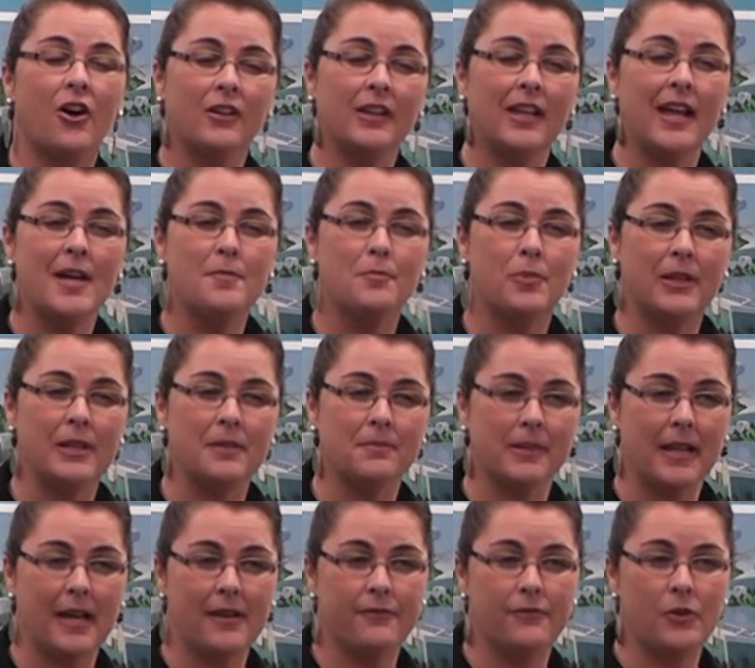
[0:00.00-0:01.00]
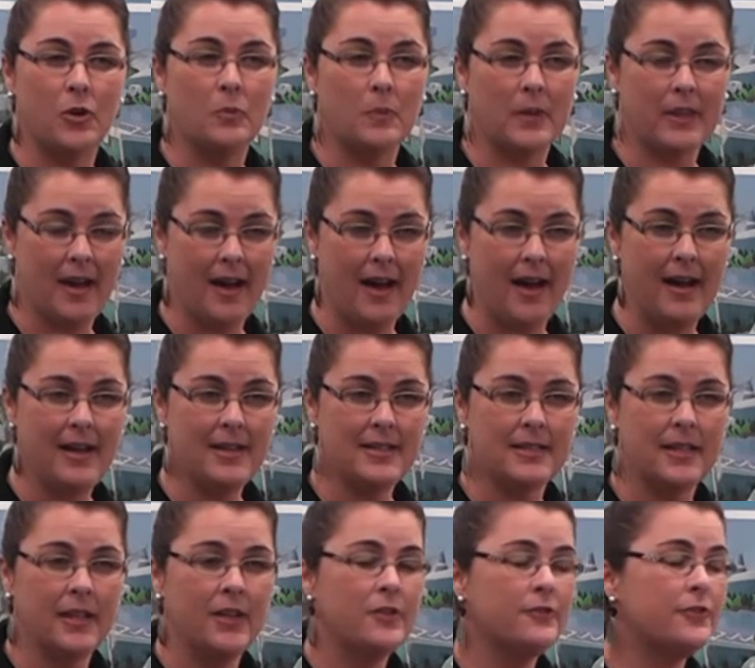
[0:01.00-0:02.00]
online booking platform with heart
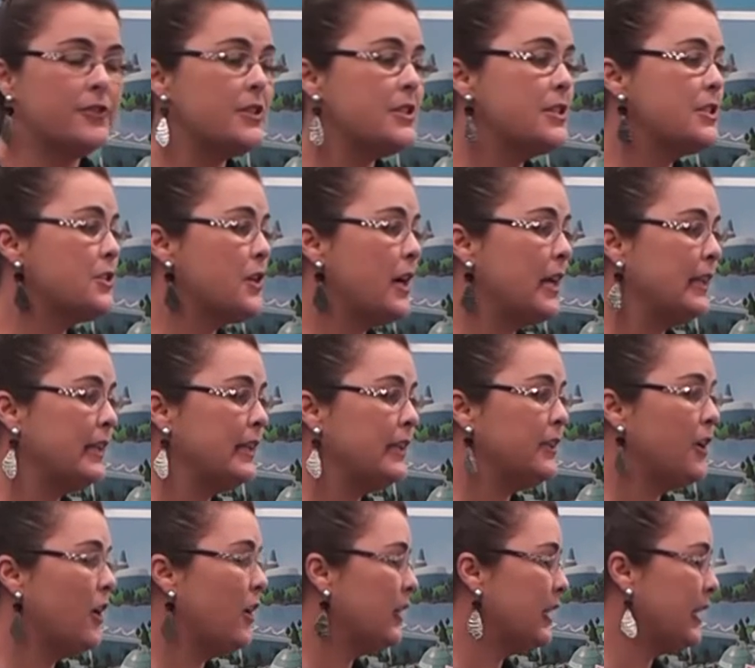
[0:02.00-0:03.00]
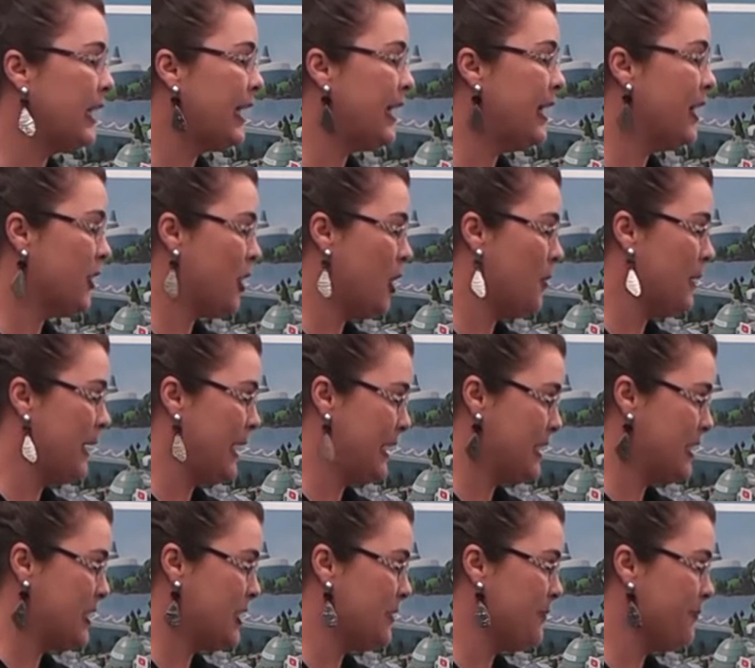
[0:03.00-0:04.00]
for Australian holiday
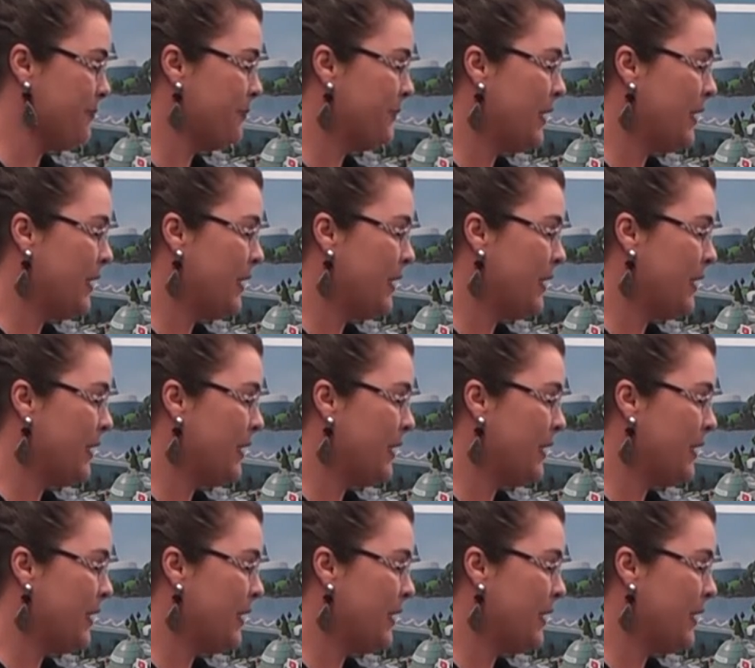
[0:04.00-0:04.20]
accommodation.